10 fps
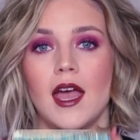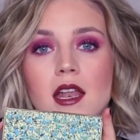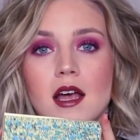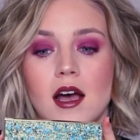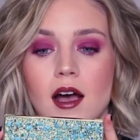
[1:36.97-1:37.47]

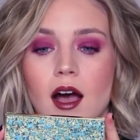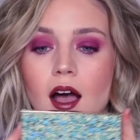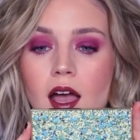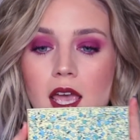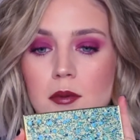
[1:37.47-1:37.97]
And
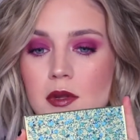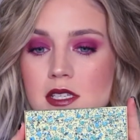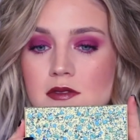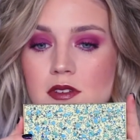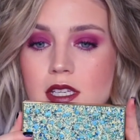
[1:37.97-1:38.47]
A+
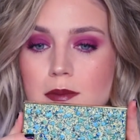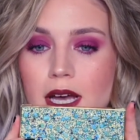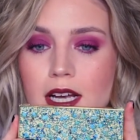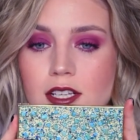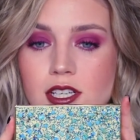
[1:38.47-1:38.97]
for this
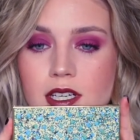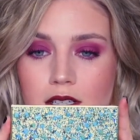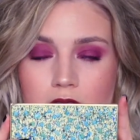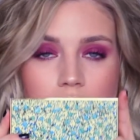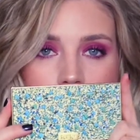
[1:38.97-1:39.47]

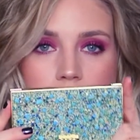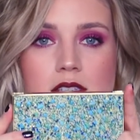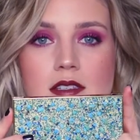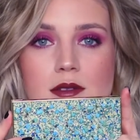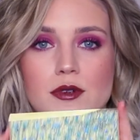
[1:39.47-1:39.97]
packaging.
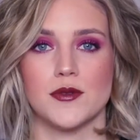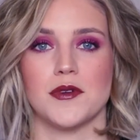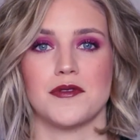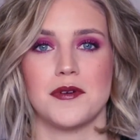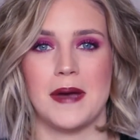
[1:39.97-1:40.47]
This is the most
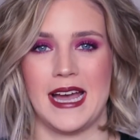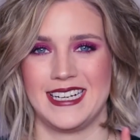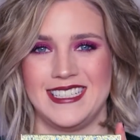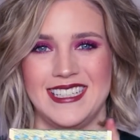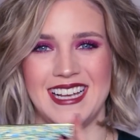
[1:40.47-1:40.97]
beautiful
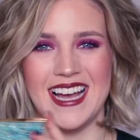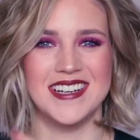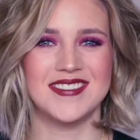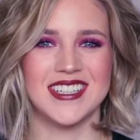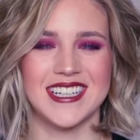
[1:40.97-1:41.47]
packaging
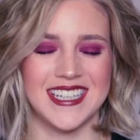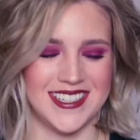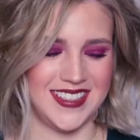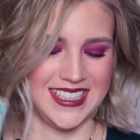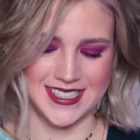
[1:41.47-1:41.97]
ever.
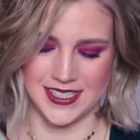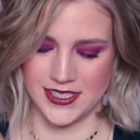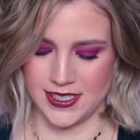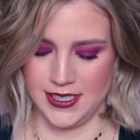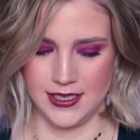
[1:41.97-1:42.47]
I mean,
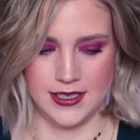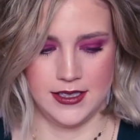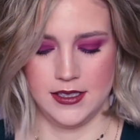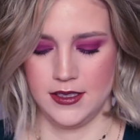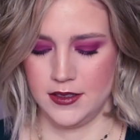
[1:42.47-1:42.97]
seriously.
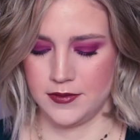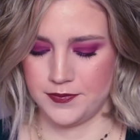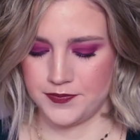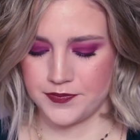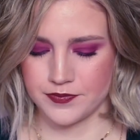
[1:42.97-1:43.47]

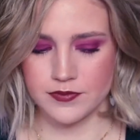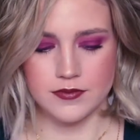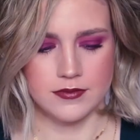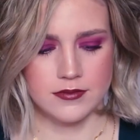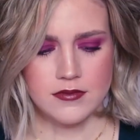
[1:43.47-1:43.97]

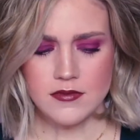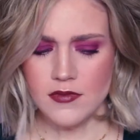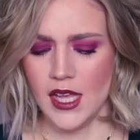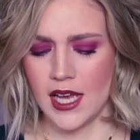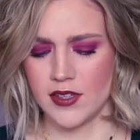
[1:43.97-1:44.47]

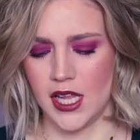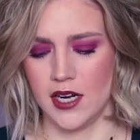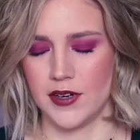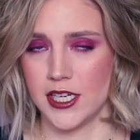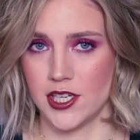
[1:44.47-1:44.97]
I have a
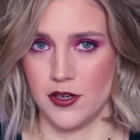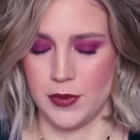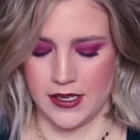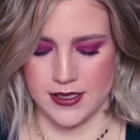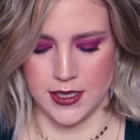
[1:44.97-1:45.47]
lot of
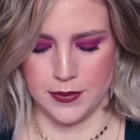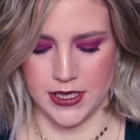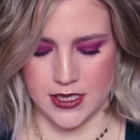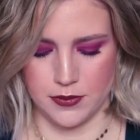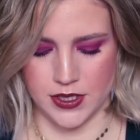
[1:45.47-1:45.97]
eyeshadow palettes that I
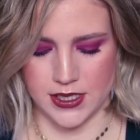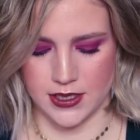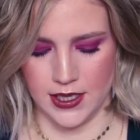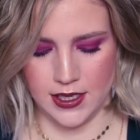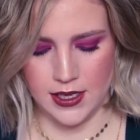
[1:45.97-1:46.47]
picked up
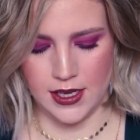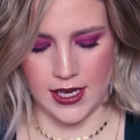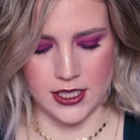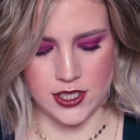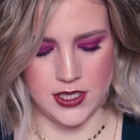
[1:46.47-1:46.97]
recently.
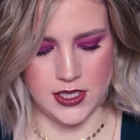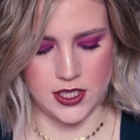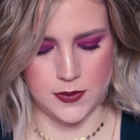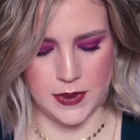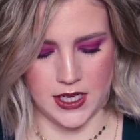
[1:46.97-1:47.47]
I actually
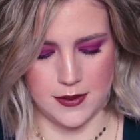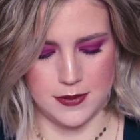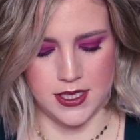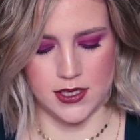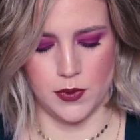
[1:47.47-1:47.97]
did just pick
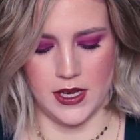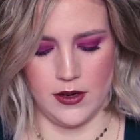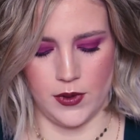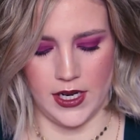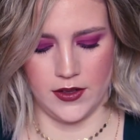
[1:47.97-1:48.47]
up this Wet
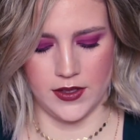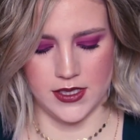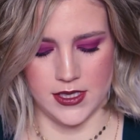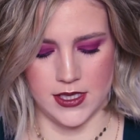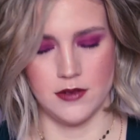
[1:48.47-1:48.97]
n Wild.
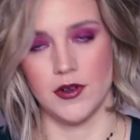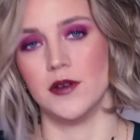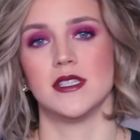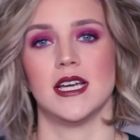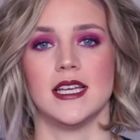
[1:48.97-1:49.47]
This is the
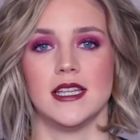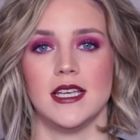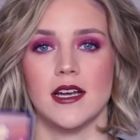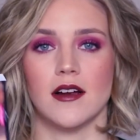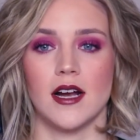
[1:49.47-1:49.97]
Rose and
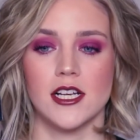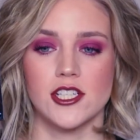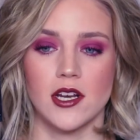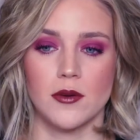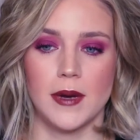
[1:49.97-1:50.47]
the Air
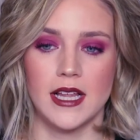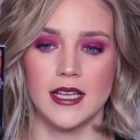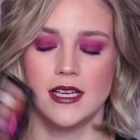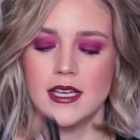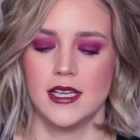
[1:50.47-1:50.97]
eyeshadow
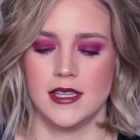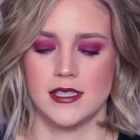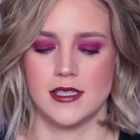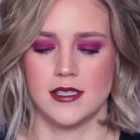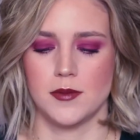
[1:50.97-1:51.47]
palette.
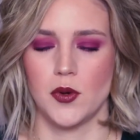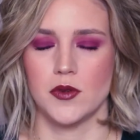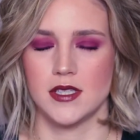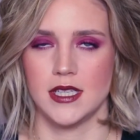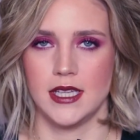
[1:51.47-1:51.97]
This is
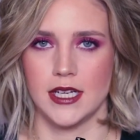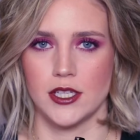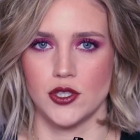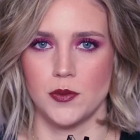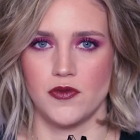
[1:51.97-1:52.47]
supposedly
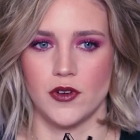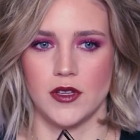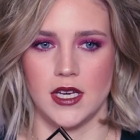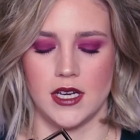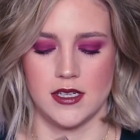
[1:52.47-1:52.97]
like a dupe
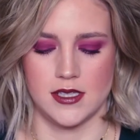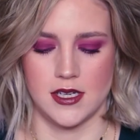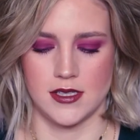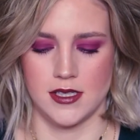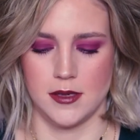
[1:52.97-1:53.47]
for the
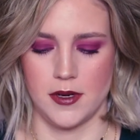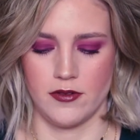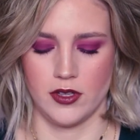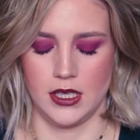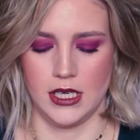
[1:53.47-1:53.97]
Anastasia
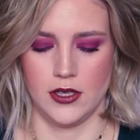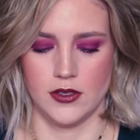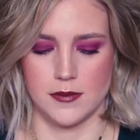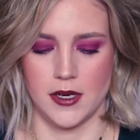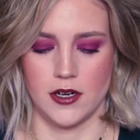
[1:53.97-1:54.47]
Beverly
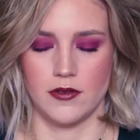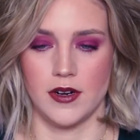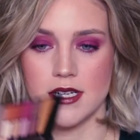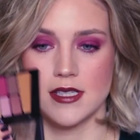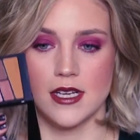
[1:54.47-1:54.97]
Hills Modern
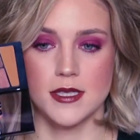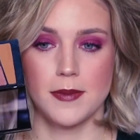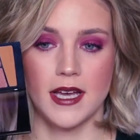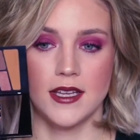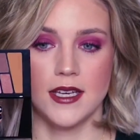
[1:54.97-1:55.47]
Renaissance
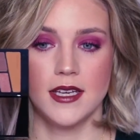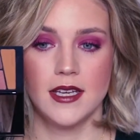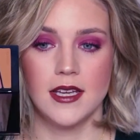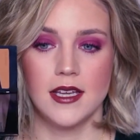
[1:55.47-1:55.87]
palette.